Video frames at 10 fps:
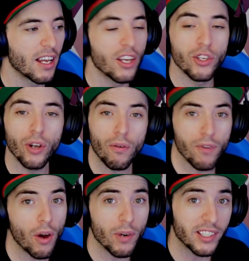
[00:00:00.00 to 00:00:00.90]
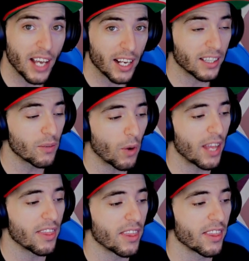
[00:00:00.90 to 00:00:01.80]
you don't know exactly
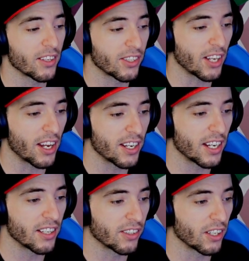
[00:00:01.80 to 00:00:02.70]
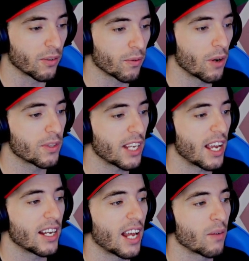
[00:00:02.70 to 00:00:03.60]
when the sun is gonna
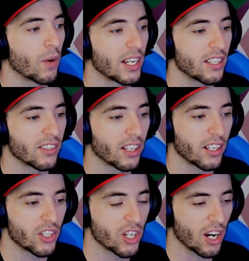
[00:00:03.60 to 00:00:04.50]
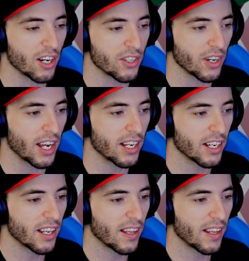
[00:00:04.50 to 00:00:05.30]
rotate and when he's gonna charge, right?